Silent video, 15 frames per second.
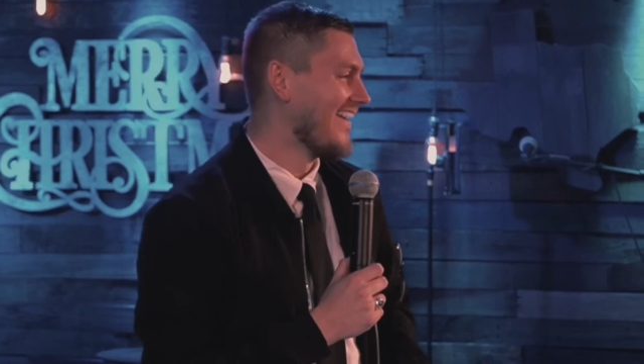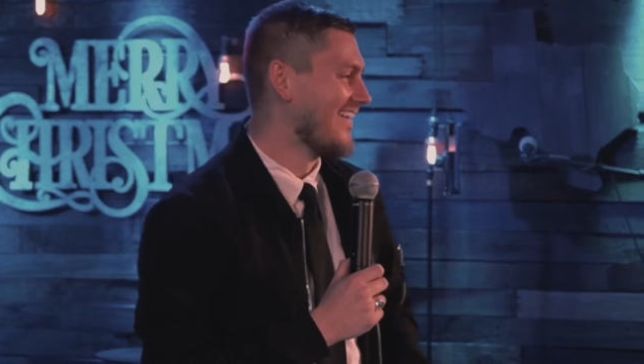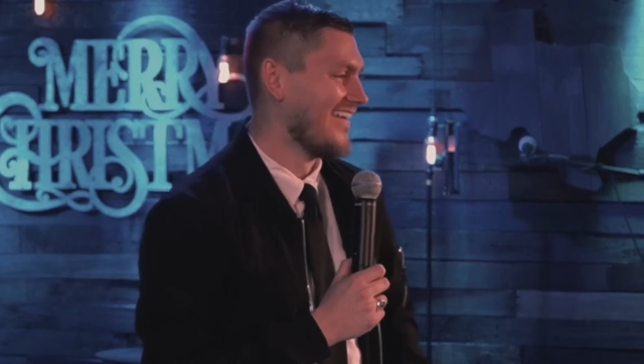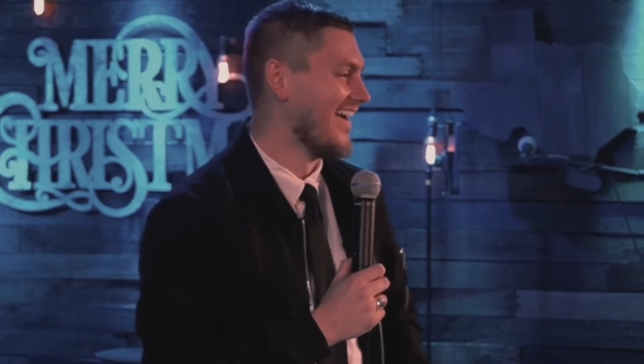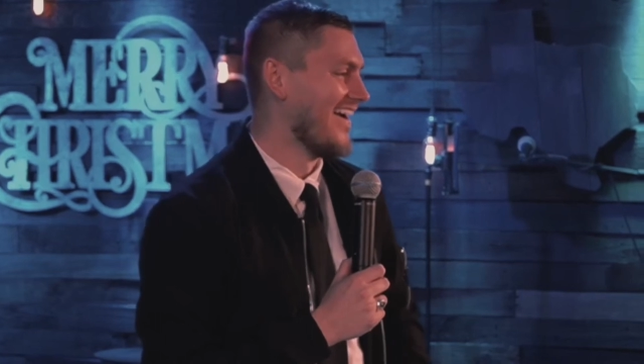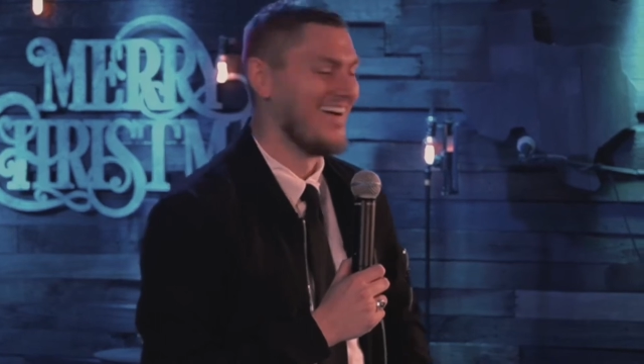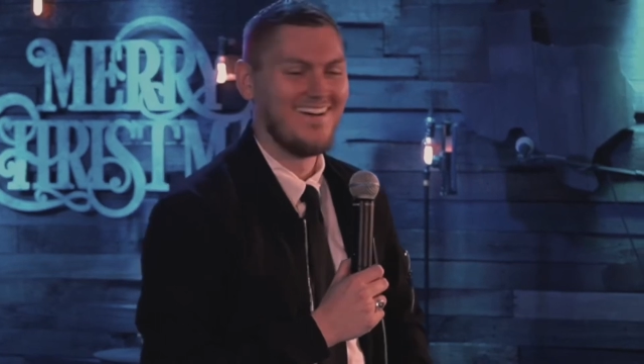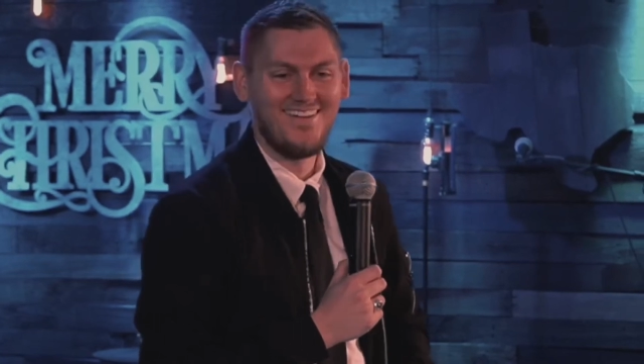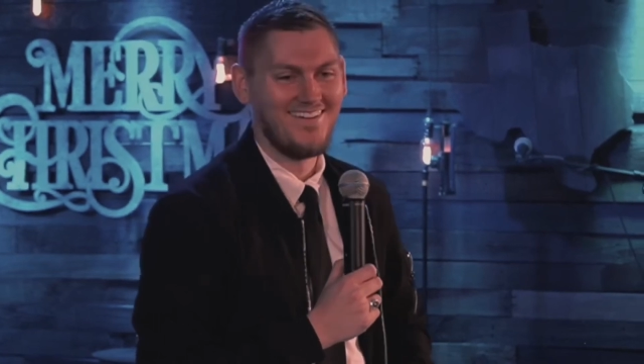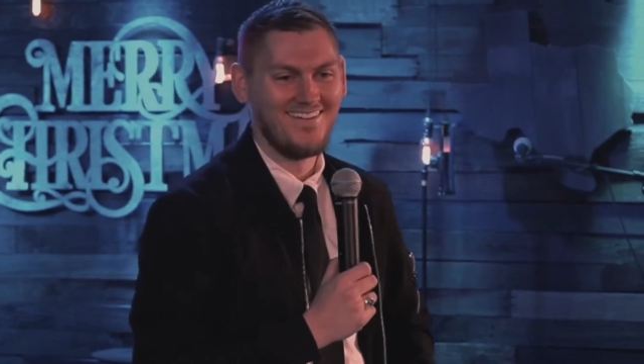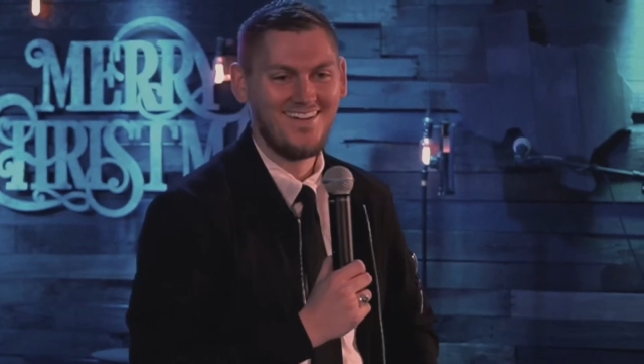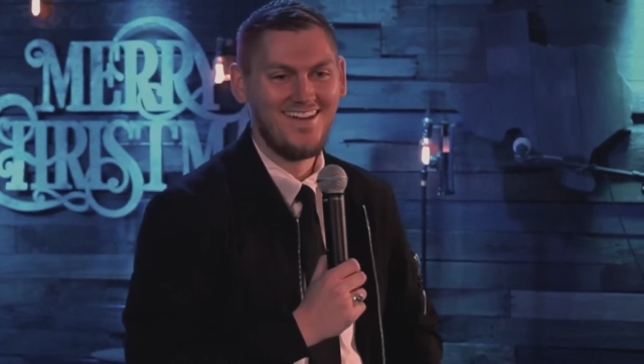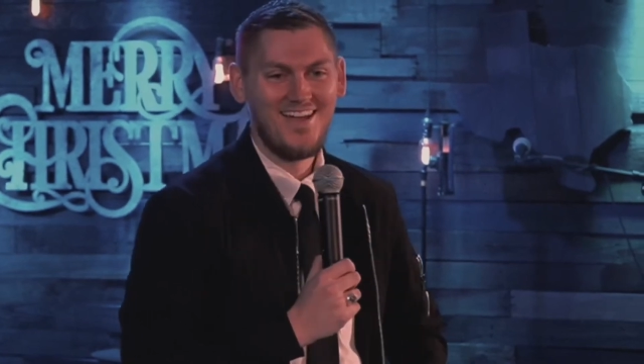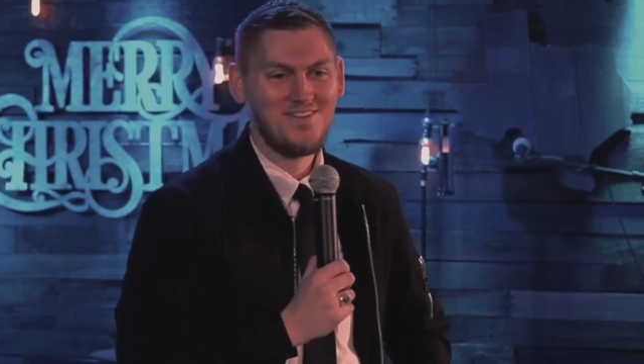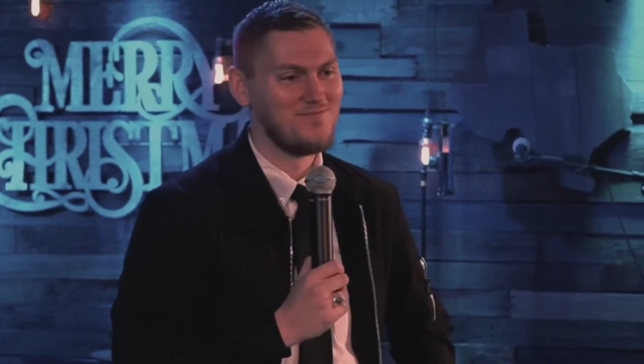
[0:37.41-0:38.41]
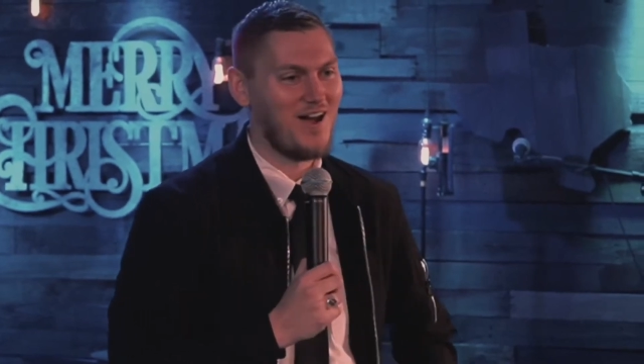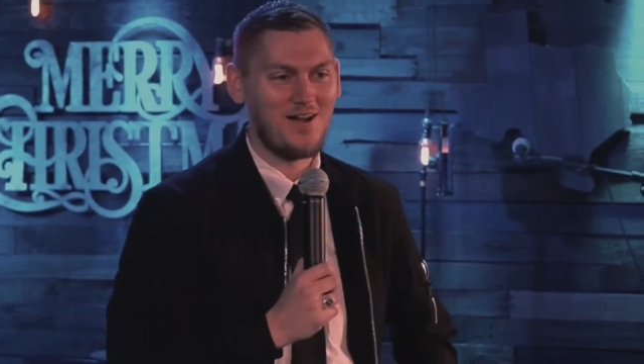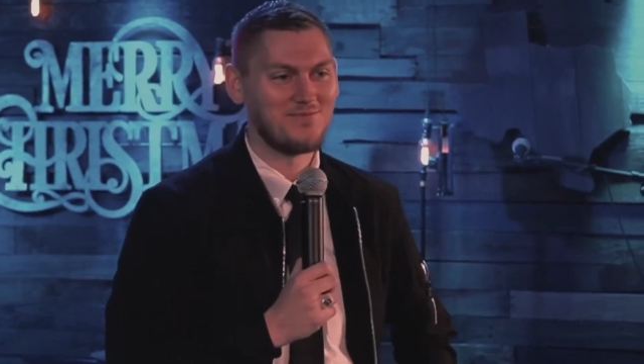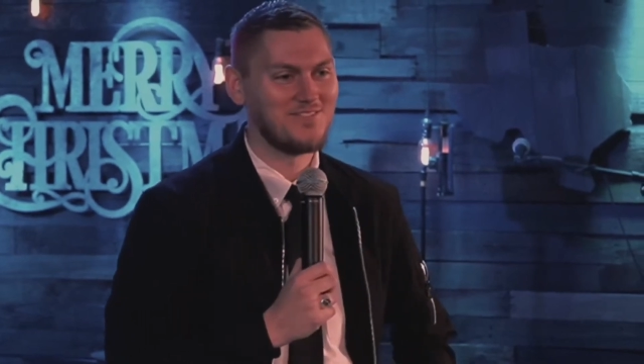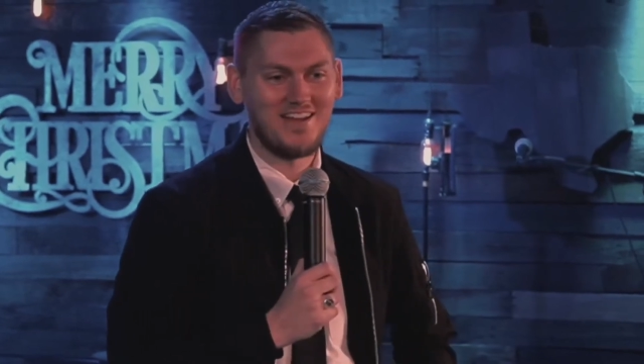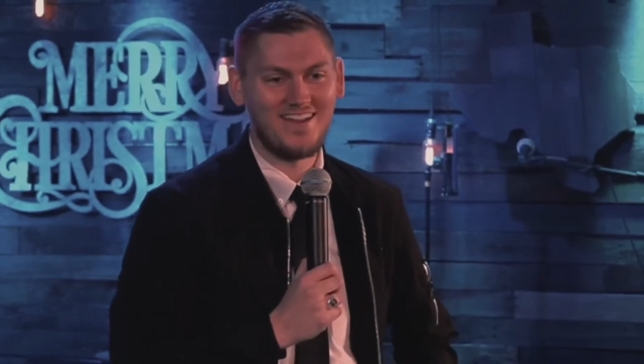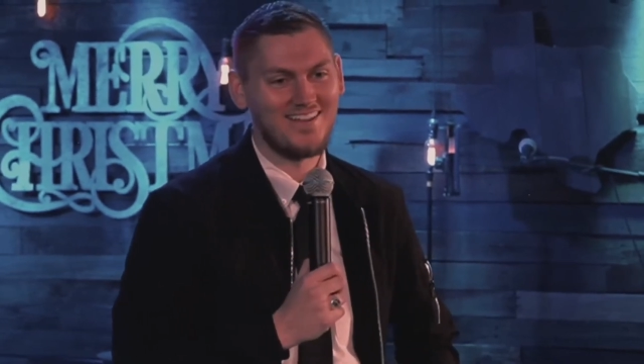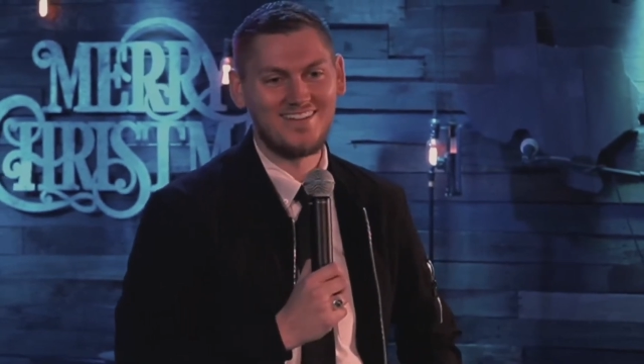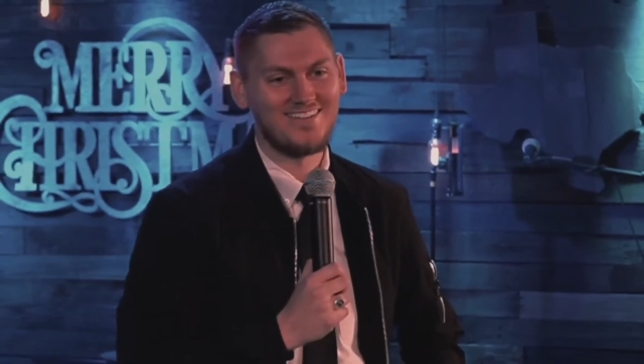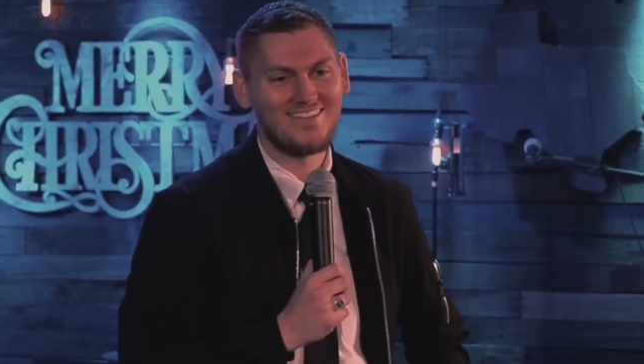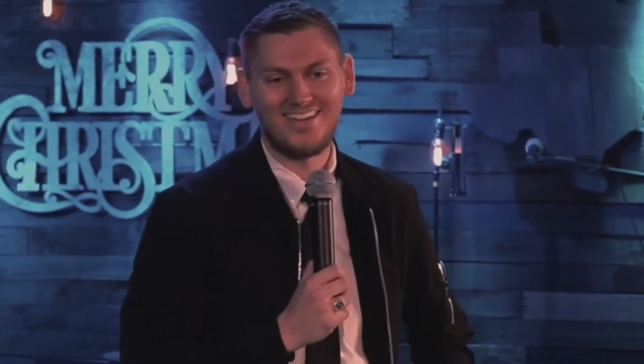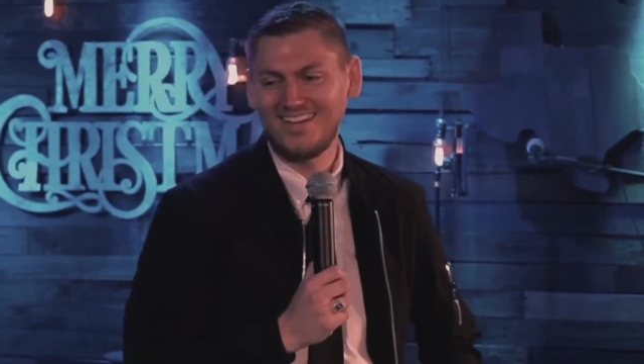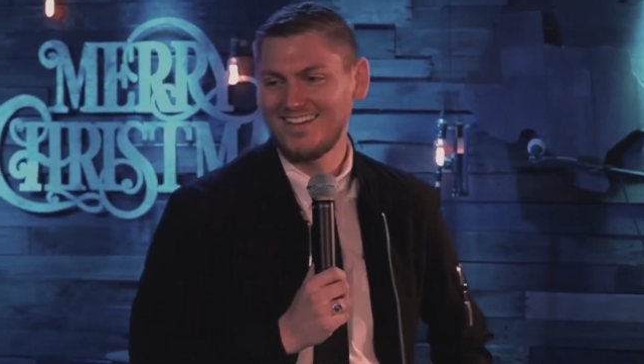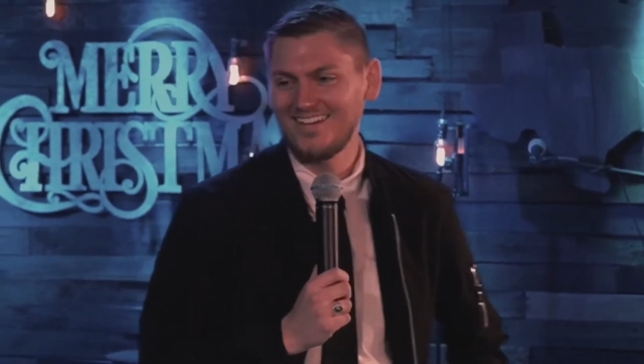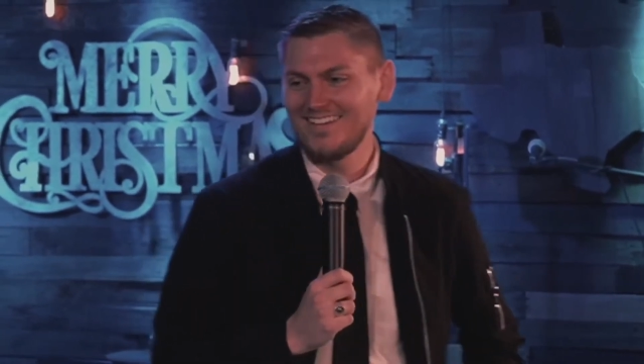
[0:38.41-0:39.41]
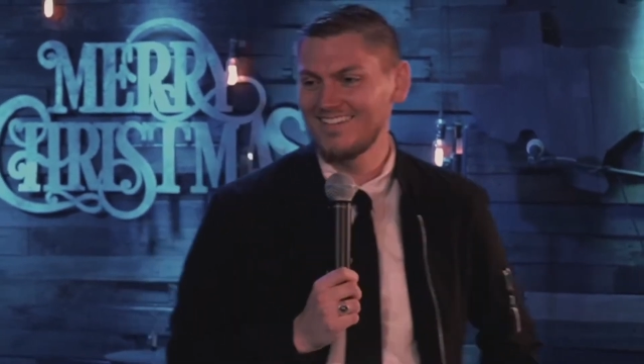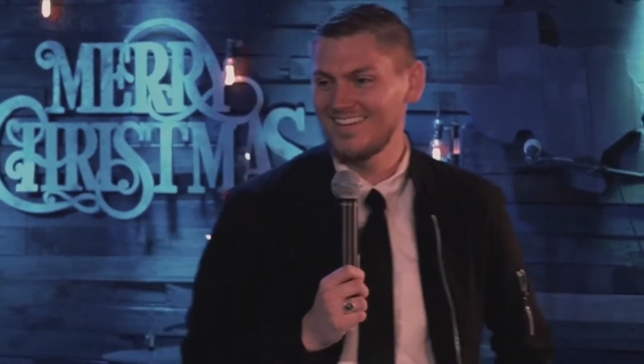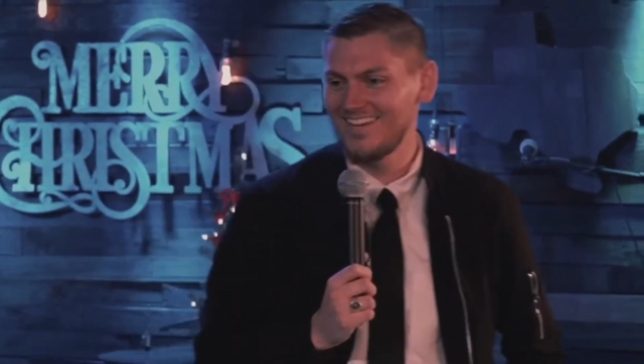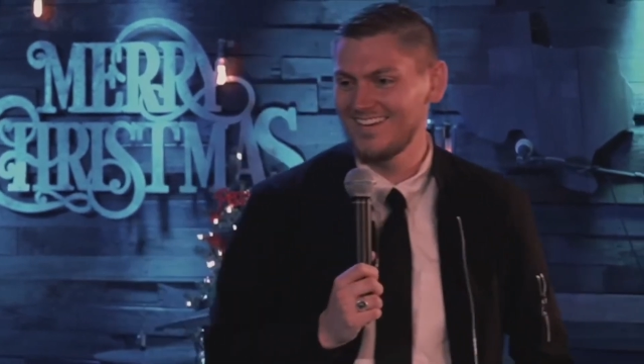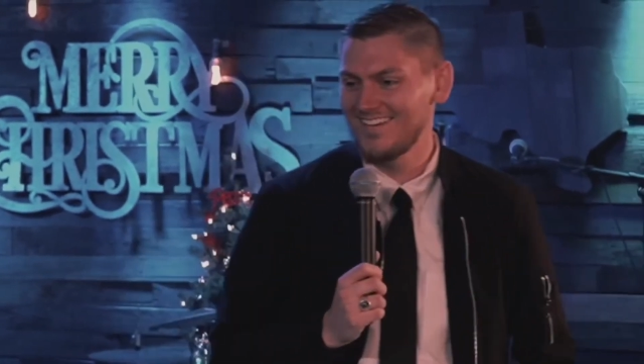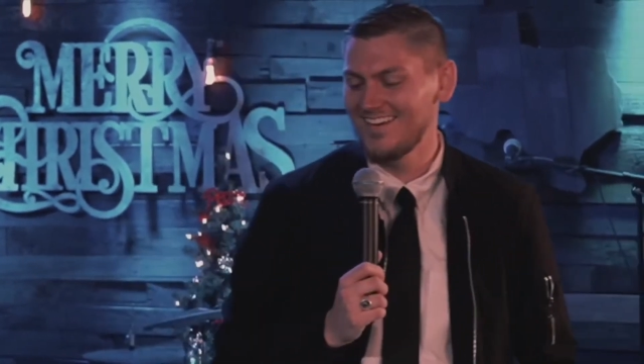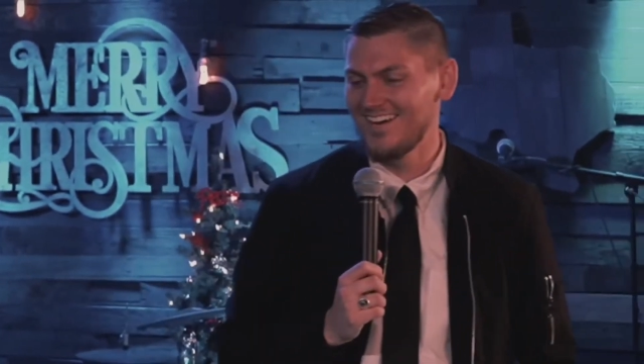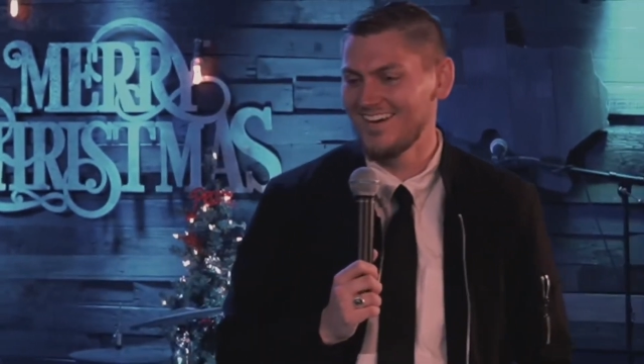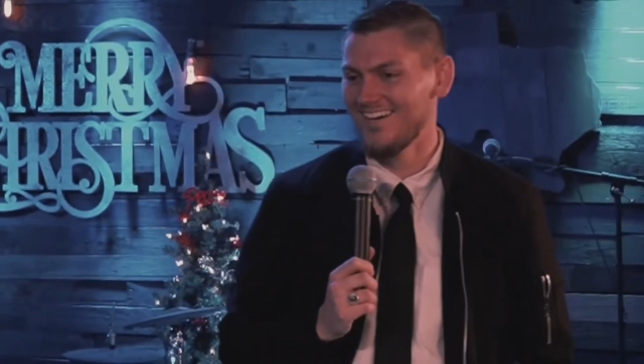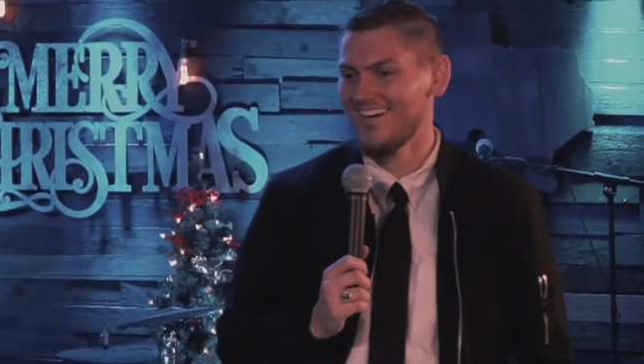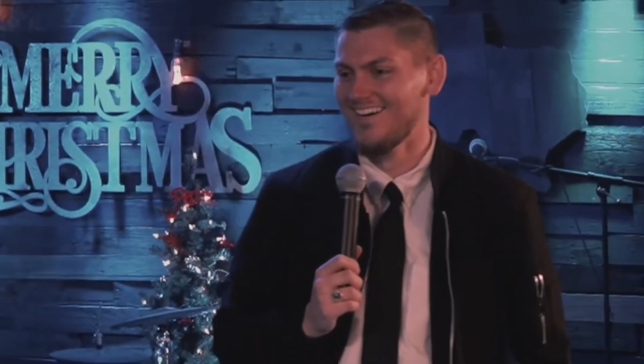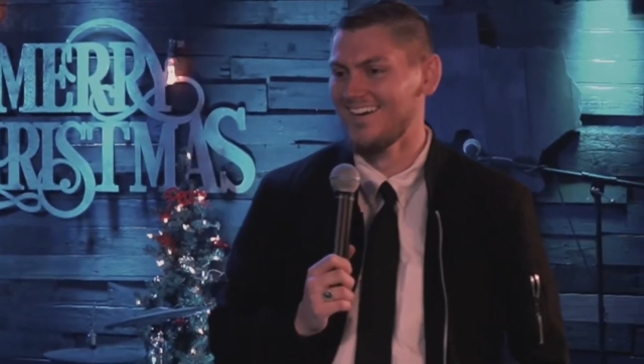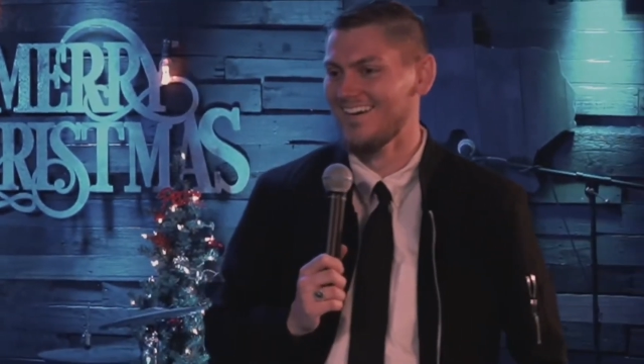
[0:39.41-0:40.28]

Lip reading: No, Bob's shaking his head. He's saying no.